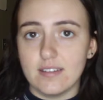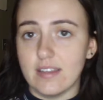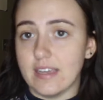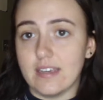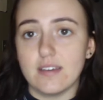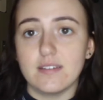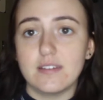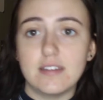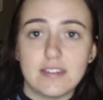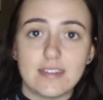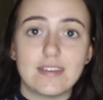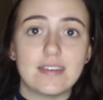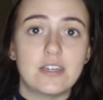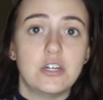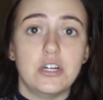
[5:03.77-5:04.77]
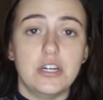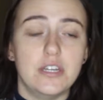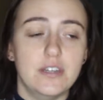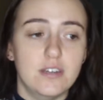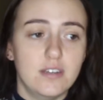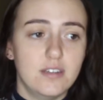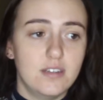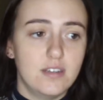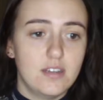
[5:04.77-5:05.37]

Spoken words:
like could